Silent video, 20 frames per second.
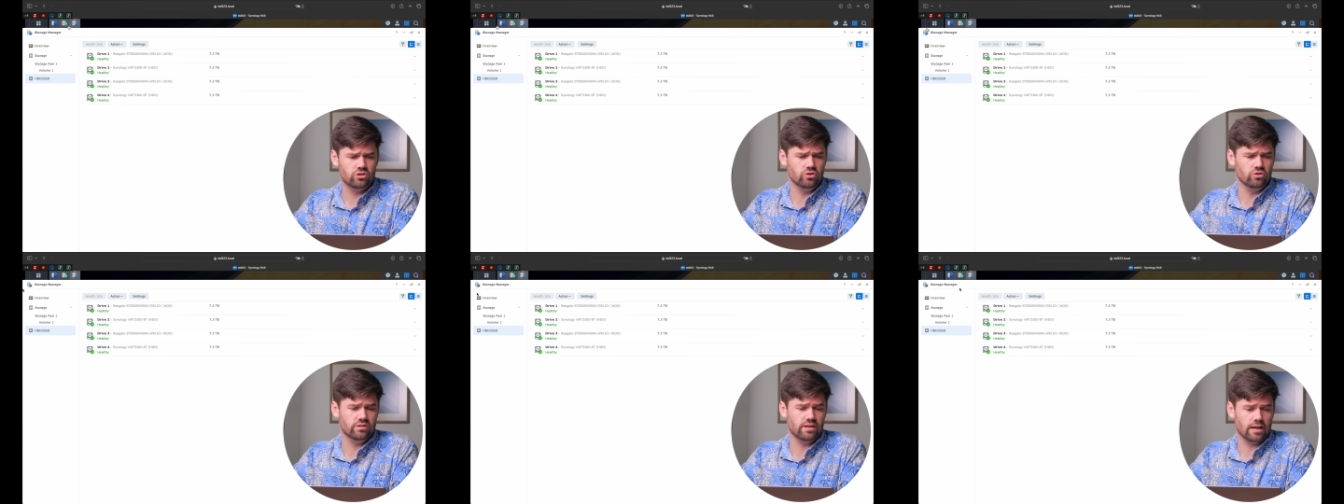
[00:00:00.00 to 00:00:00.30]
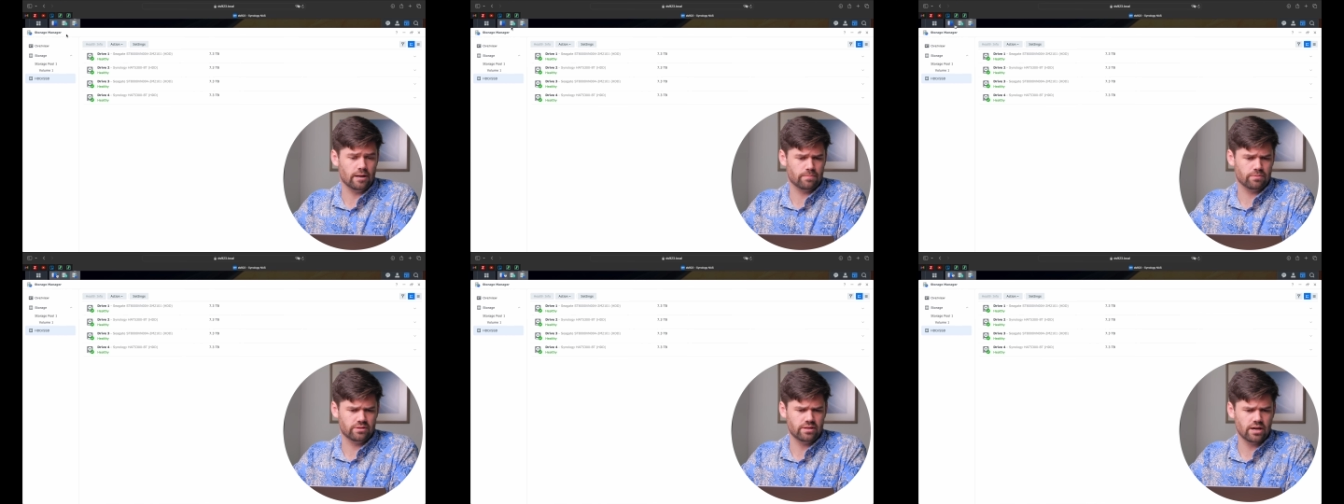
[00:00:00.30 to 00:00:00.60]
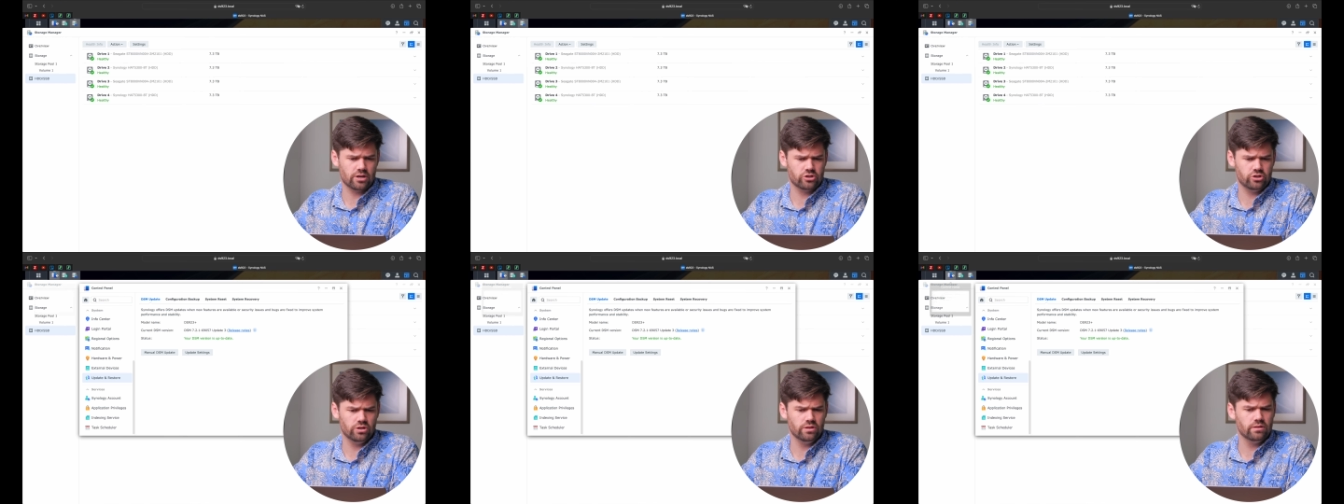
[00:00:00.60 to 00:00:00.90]
to data
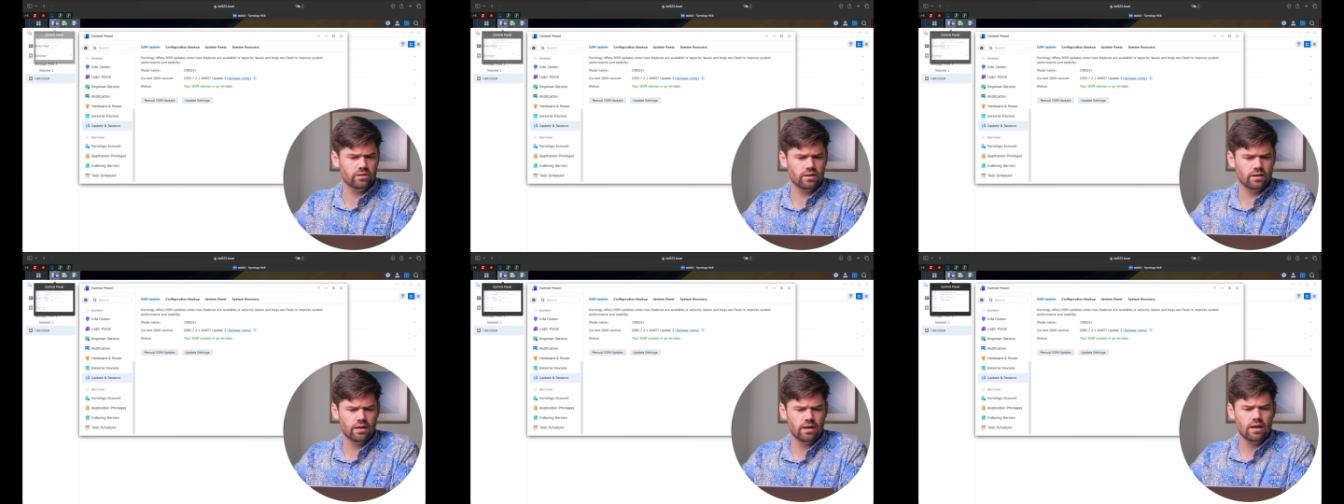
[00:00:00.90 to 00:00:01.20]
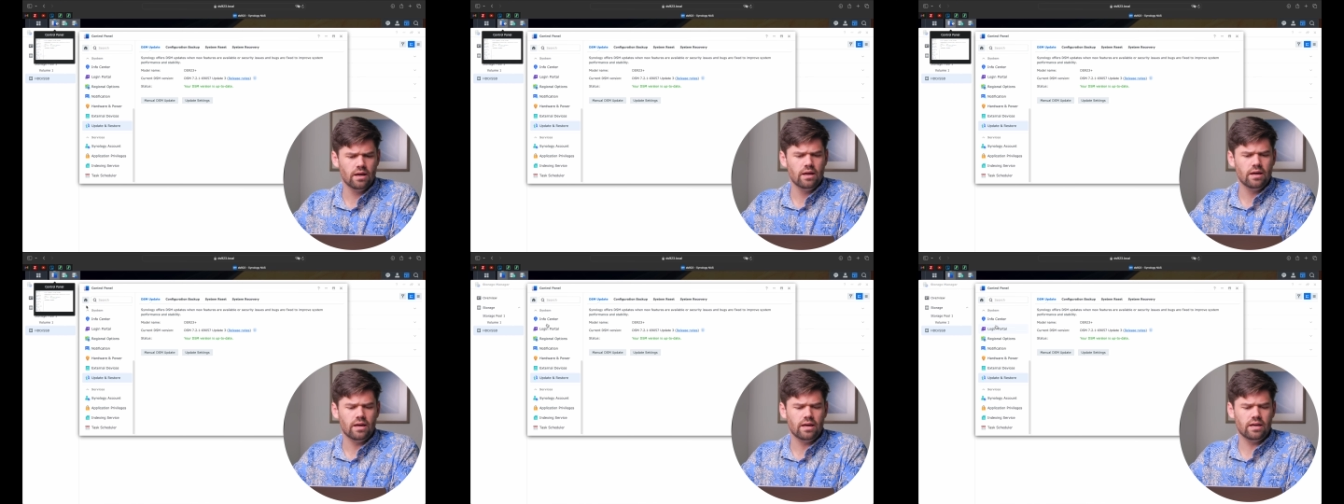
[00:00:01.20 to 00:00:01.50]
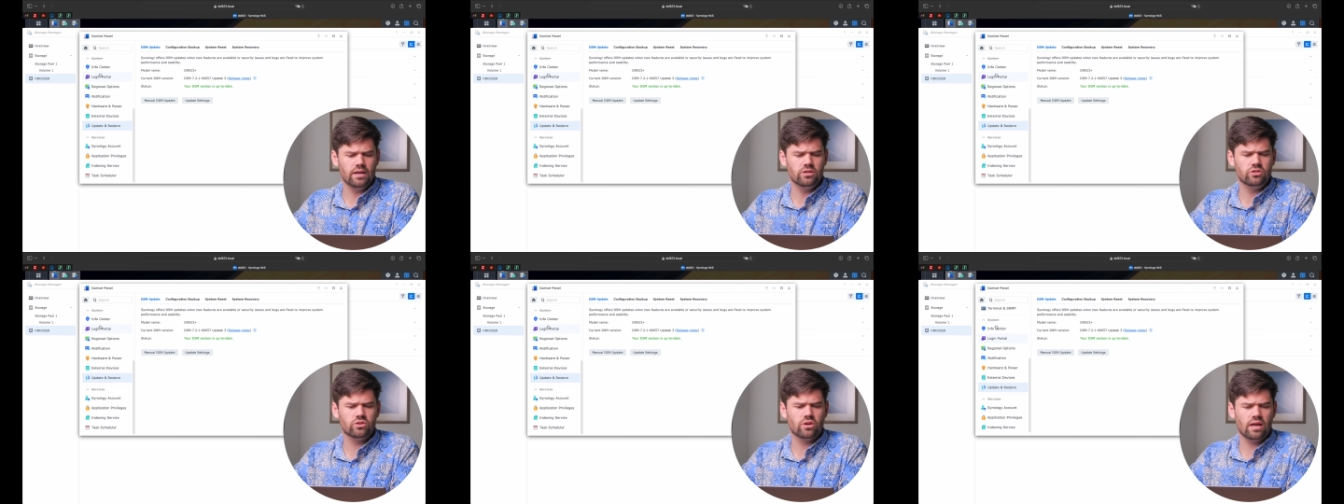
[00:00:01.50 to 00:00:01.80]
protection
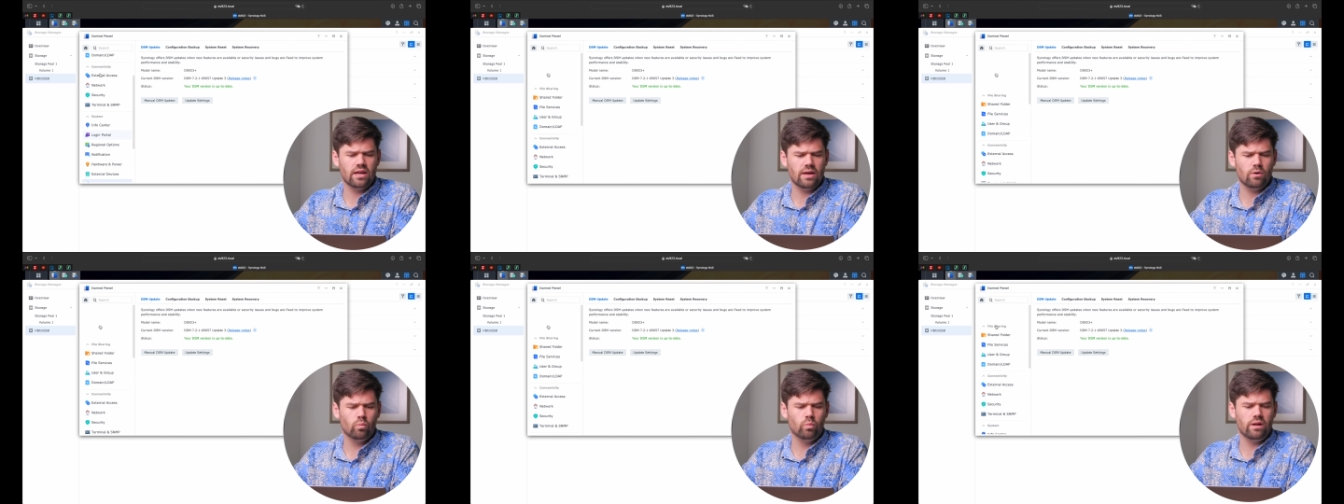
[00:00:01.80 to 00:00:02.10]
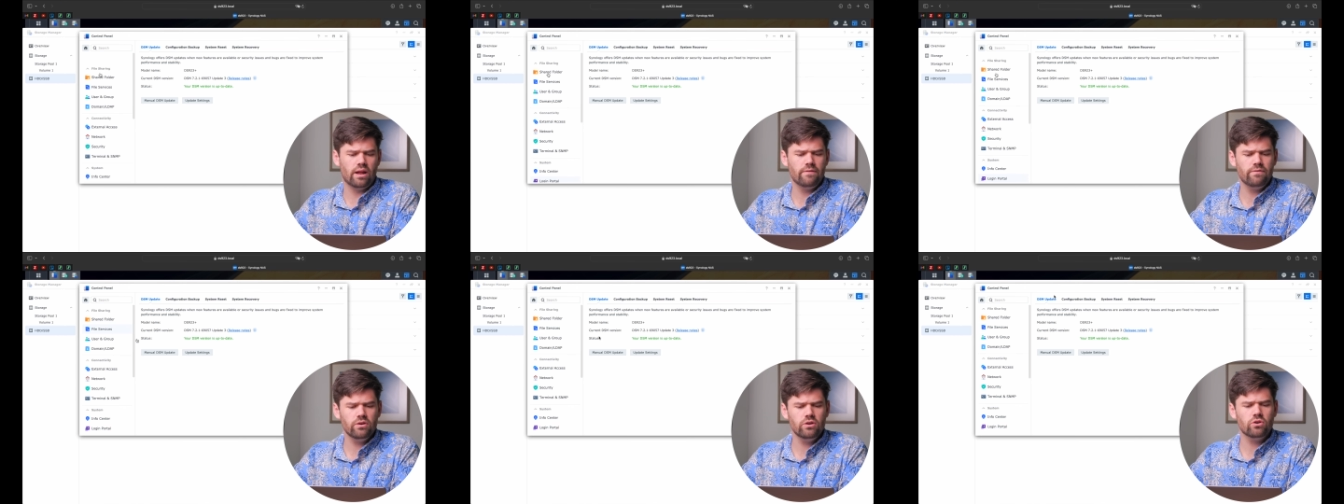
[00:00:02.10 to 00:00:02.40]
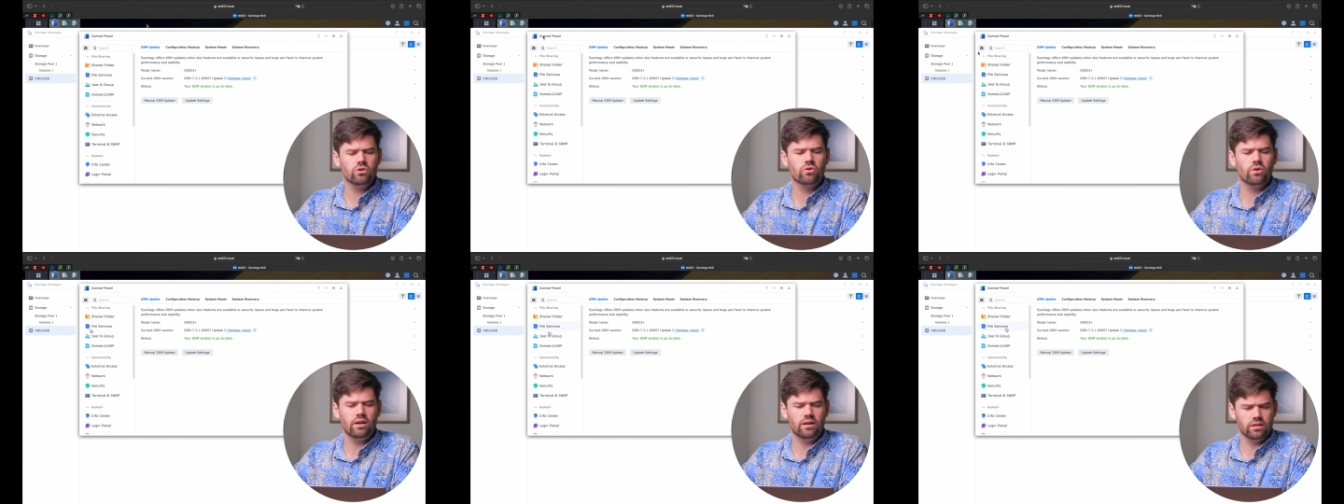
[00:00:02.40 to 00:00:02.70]
is whenever
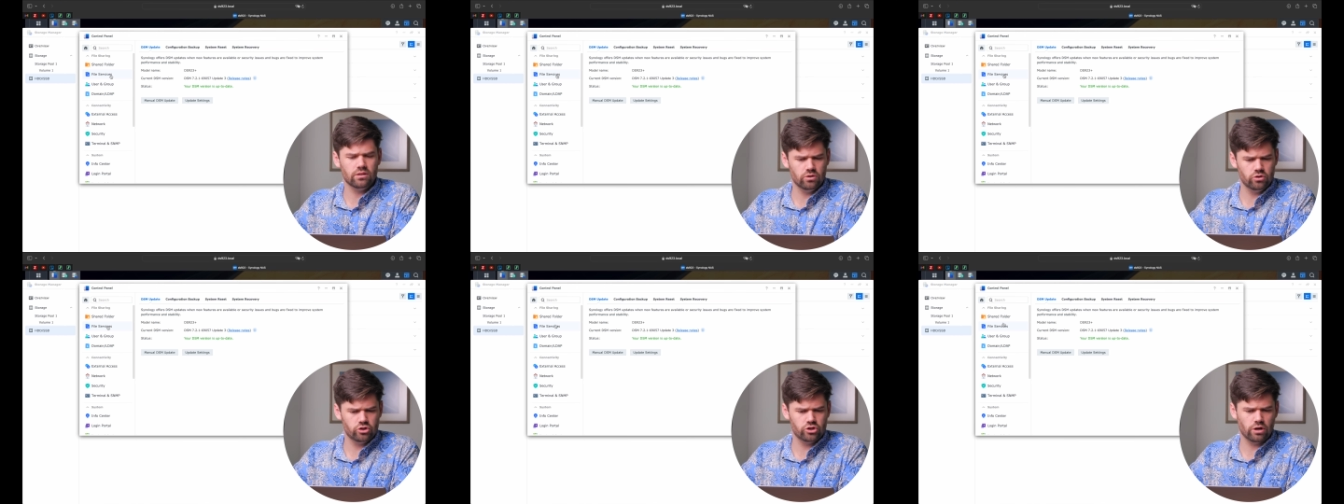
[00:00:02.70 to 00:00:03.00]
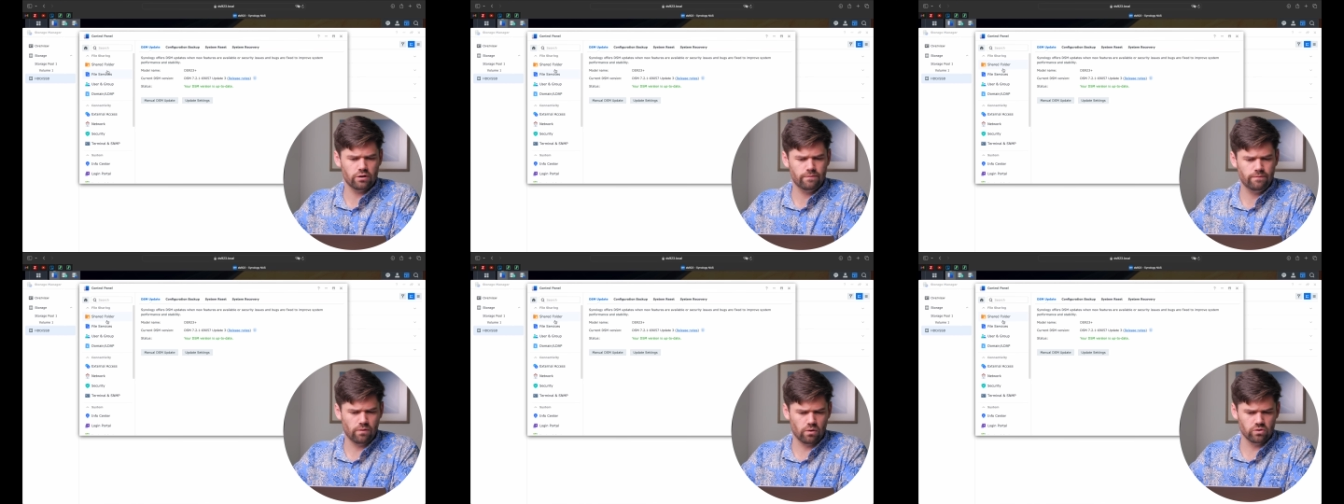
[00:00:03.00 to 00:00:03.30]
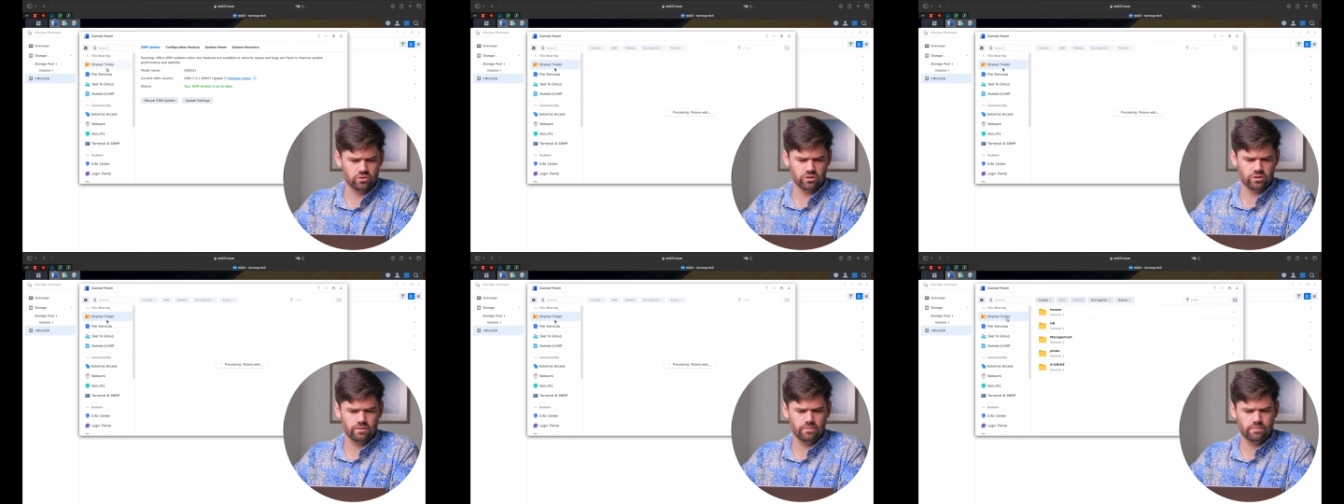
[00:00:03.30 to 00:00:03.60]
you're creating a new shared
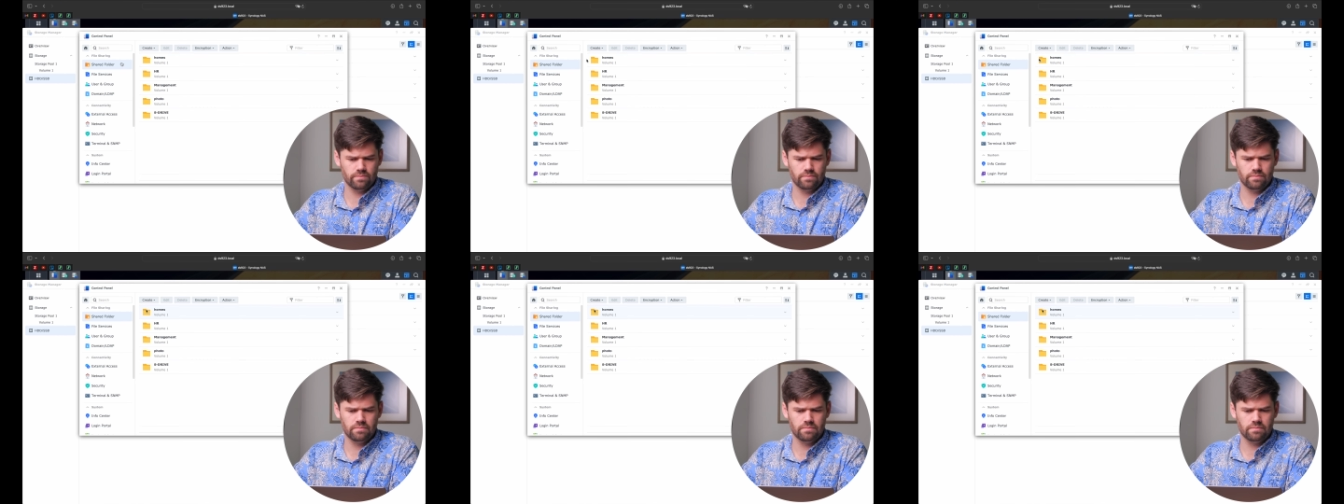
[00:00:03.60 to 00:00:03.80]
folder,